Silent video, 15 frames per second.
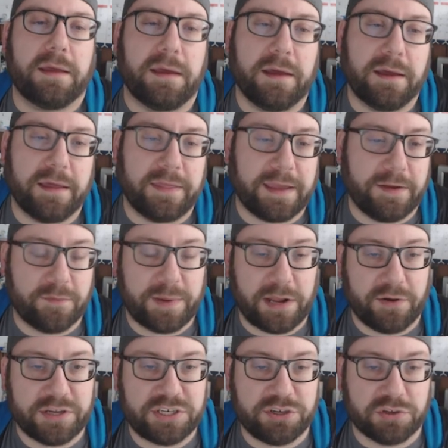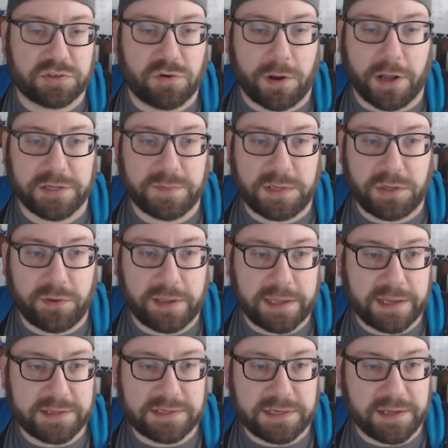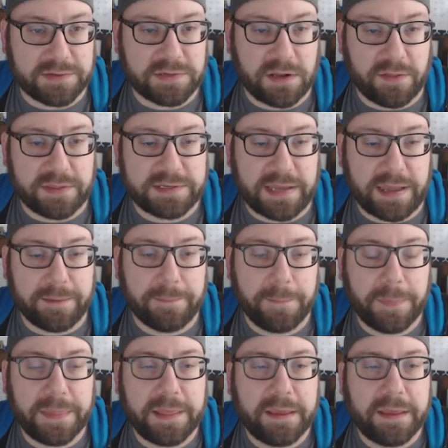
I think everybody always shows Crosby doing it because he does it all the time.